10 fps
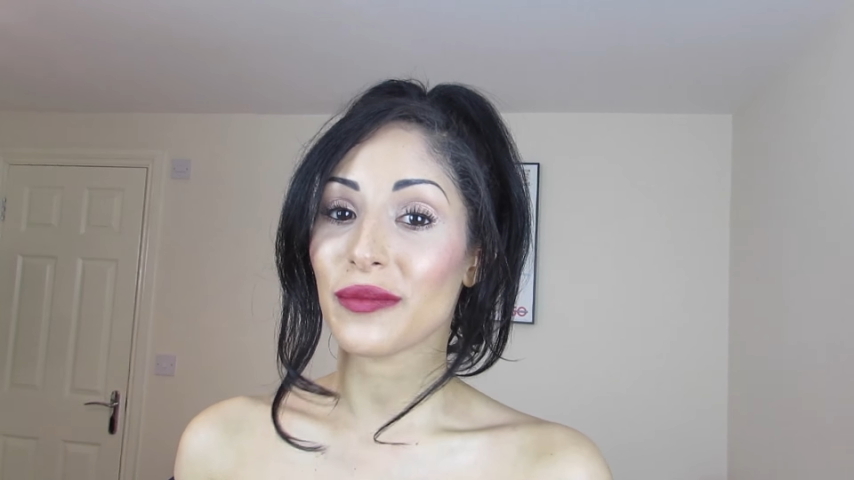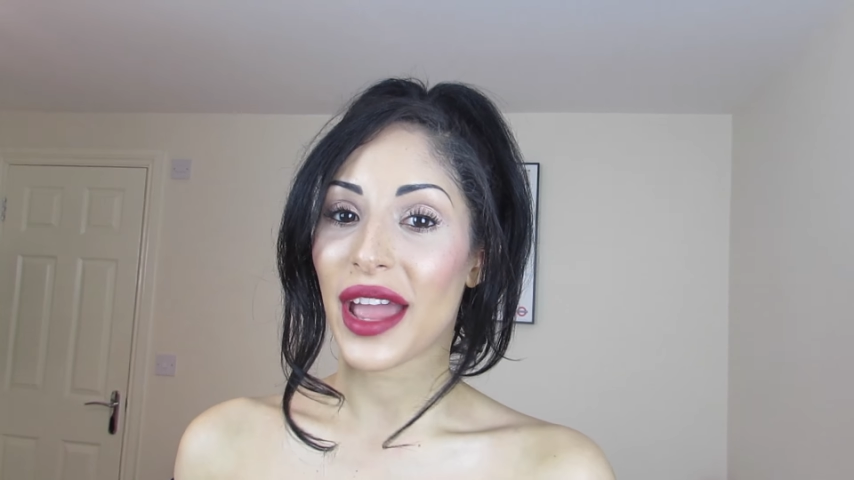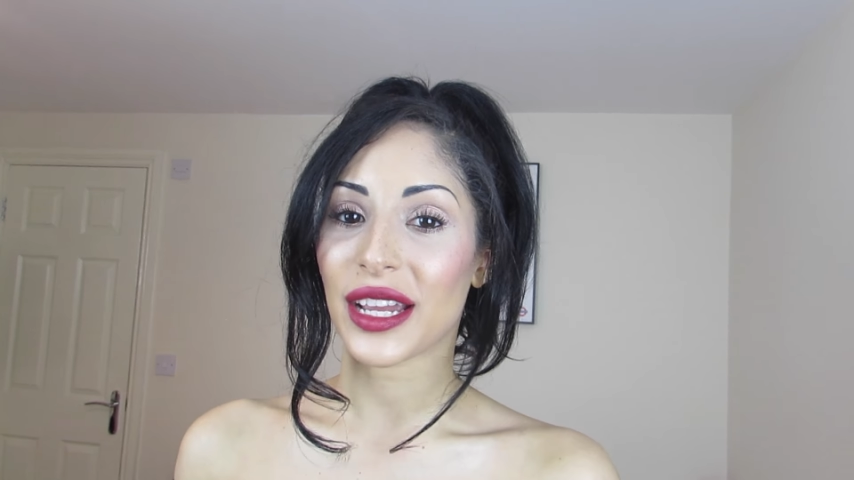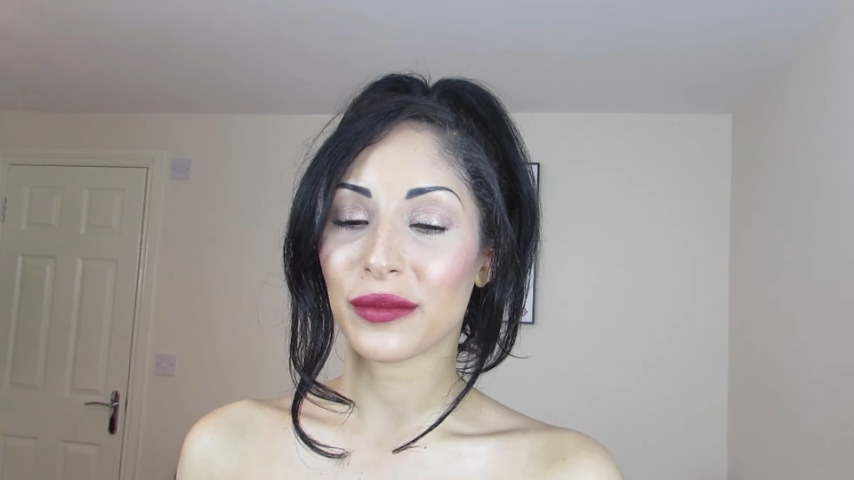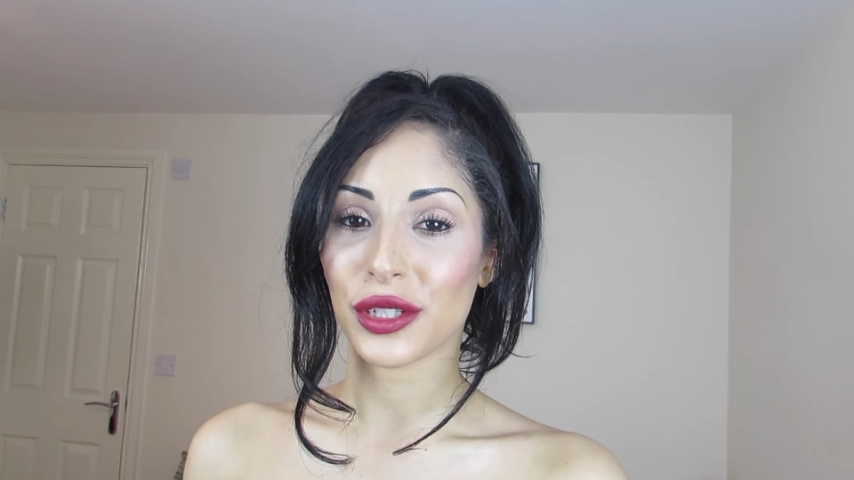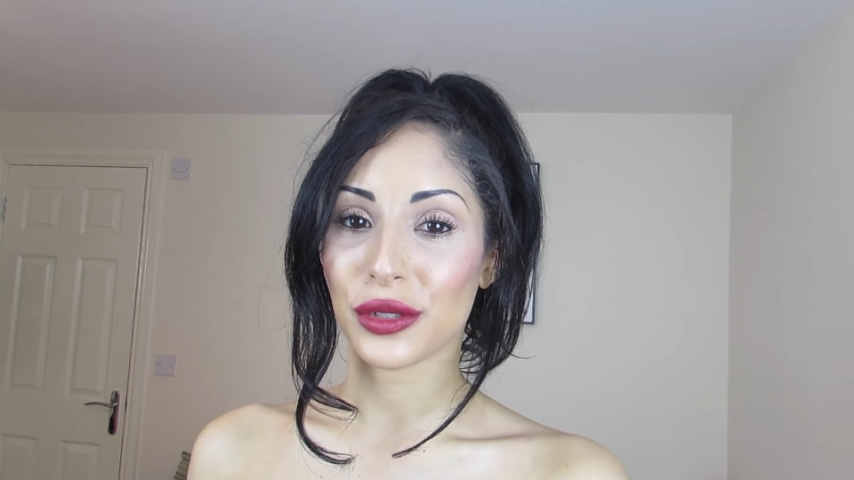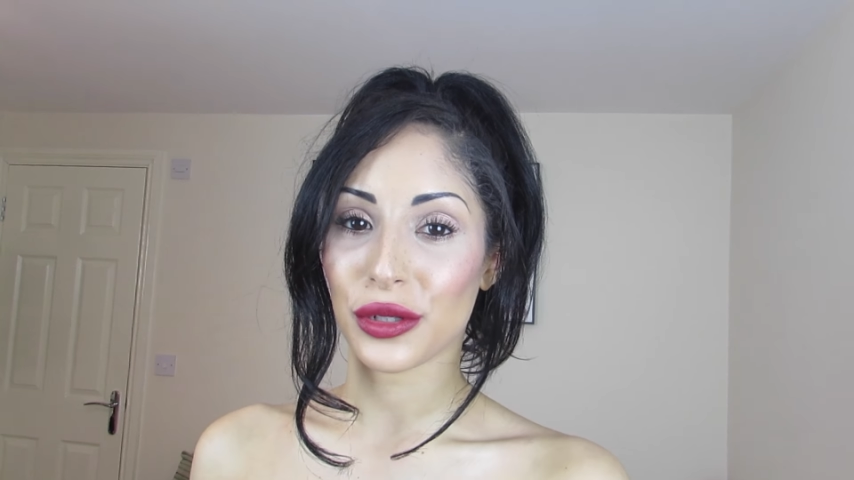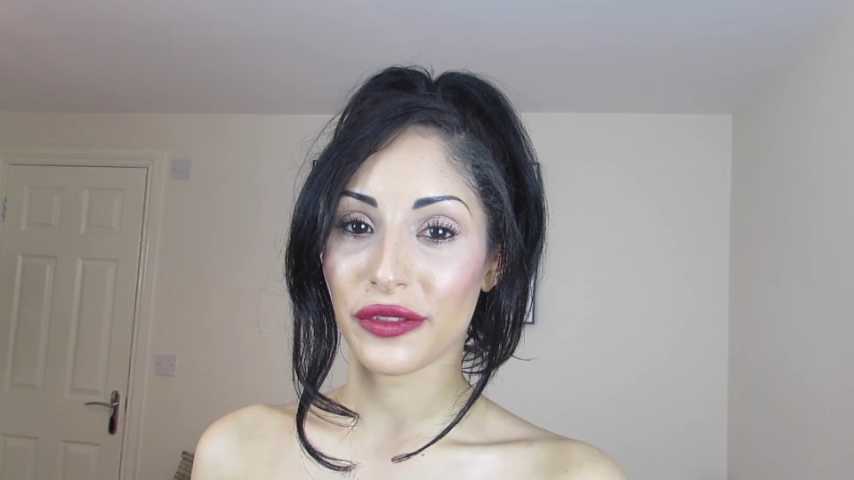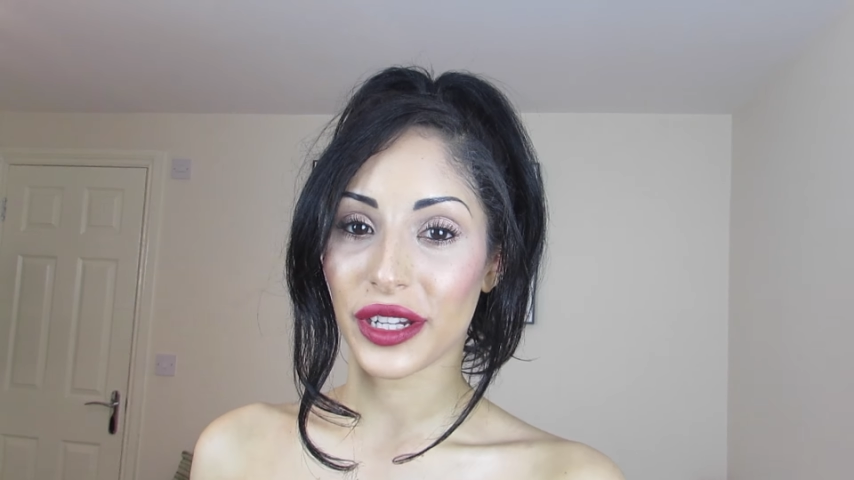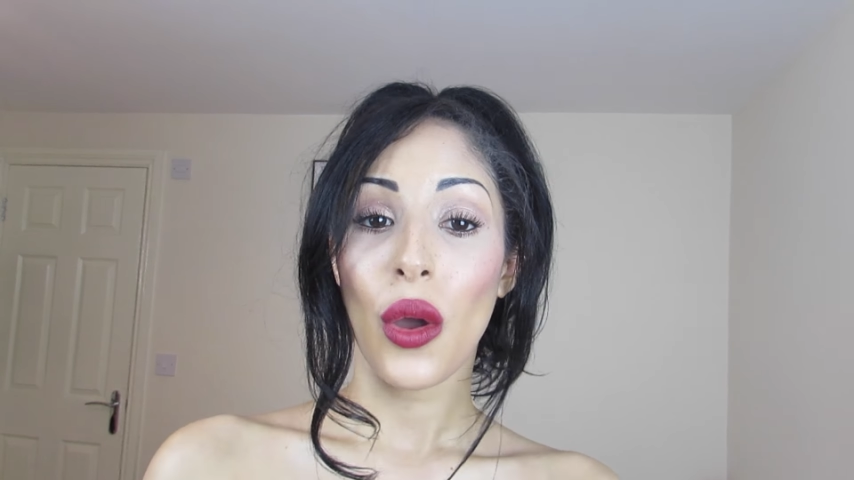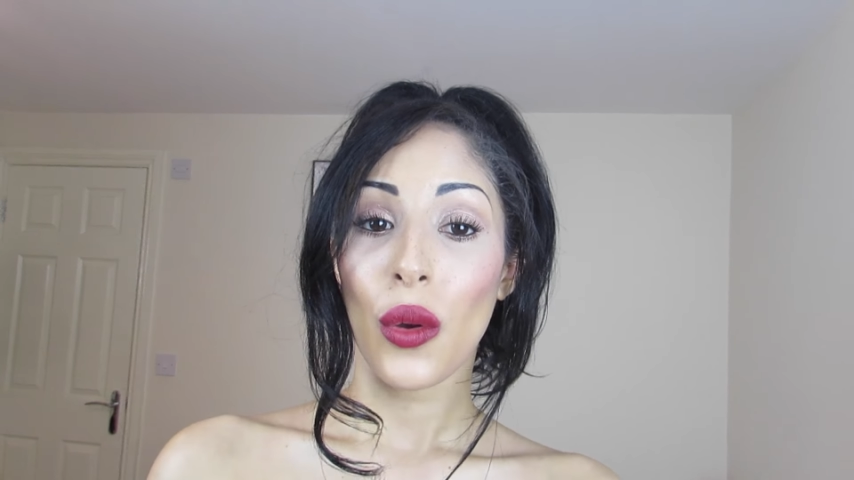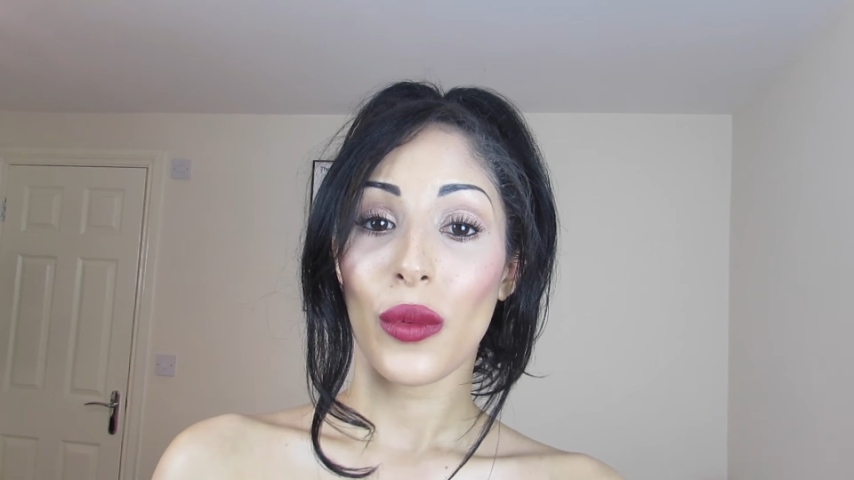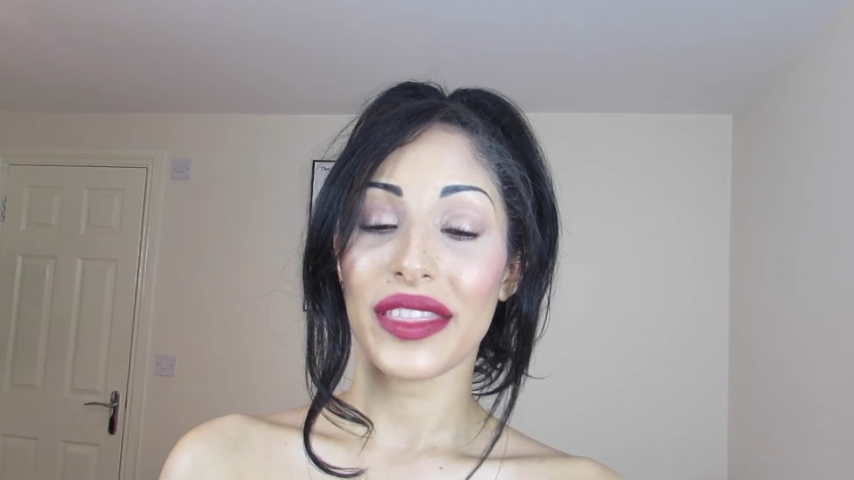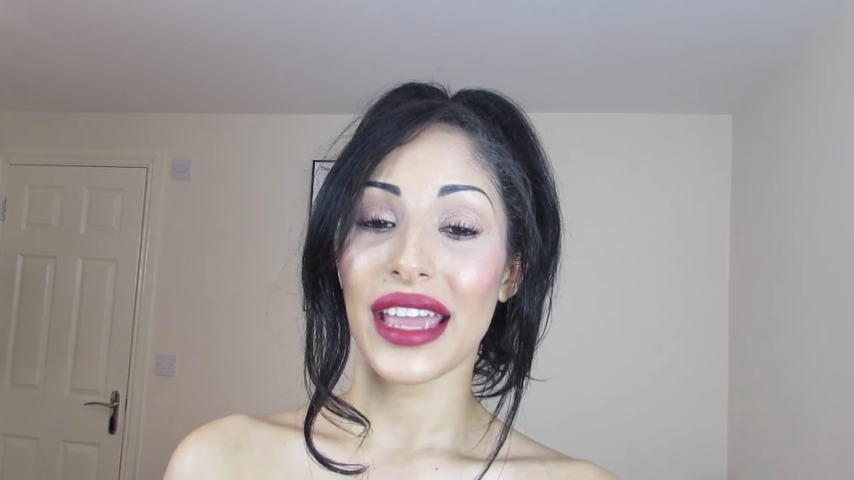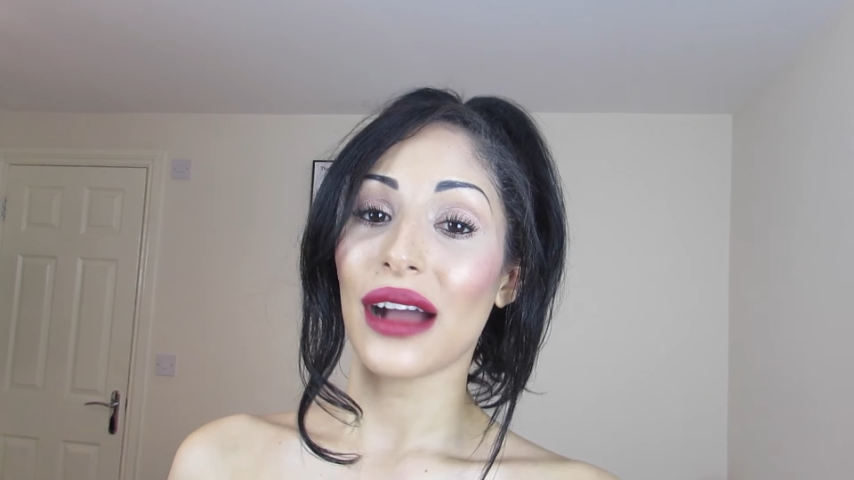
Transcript: makeup tutorial where the